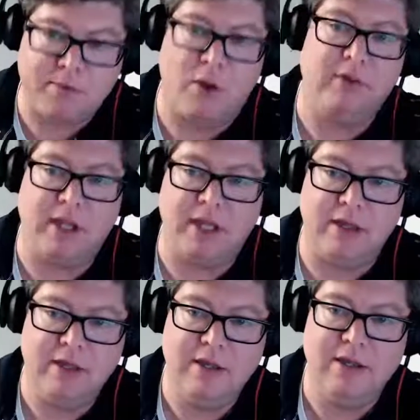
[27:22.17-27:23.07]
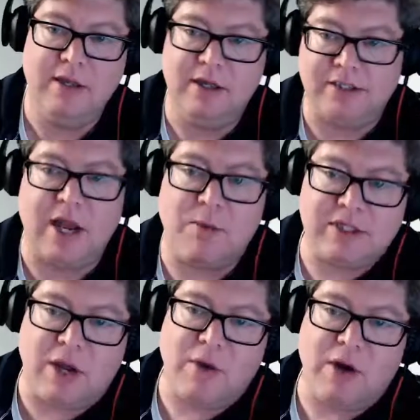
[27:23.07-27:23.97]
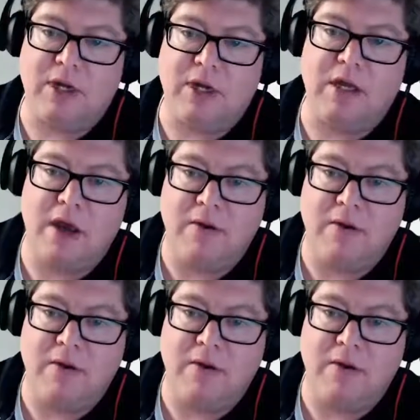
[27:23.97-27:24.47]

boldly. Uh, is that, is that where you were gonna go?